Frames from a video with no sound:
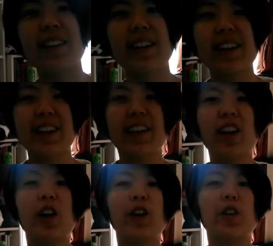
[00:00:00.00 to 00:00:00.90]
of like
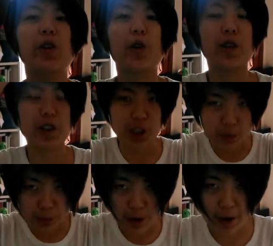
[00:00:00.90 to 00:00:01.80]
your
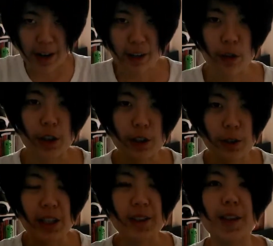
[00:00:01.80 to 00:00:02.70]
spirit, your creative